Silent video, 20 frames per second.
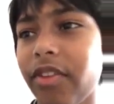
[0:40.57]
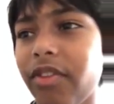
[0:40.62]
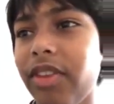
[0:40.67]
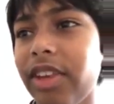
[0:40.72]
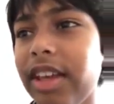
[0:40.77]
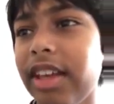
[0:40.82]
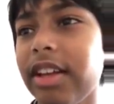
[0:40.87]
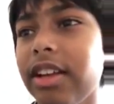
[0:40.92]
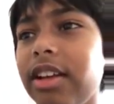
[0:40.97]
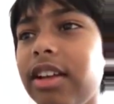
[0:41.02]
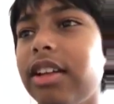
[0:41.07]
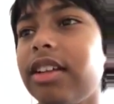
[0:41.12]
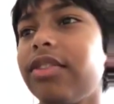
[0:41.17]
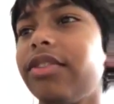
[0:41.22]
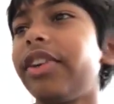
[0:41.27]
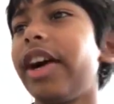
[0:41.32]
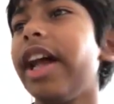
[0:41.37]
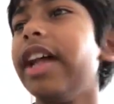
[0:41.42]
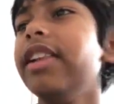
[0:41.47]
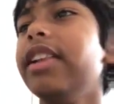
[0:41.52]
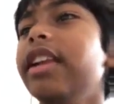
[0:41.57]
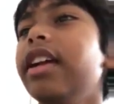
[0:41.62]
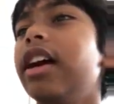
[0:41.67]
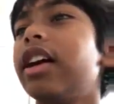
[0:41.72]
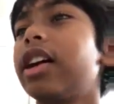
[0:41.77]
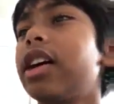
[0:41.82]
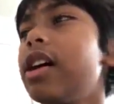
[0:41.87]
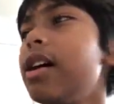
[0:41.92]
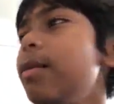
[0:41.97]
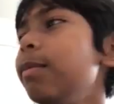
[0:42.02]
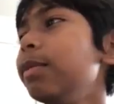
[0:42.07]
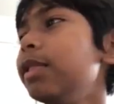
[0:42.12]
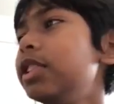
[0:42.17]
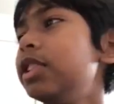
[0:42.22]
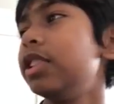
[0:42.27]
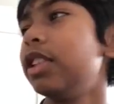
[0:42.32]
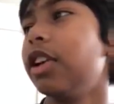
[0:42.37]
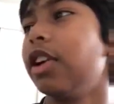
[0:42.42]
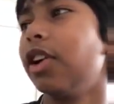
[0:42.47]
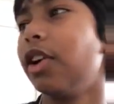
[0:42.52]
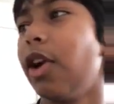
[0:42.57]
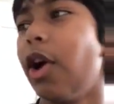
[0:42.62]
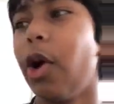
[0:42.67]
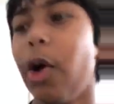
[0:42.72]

we finally accomplished yeah. a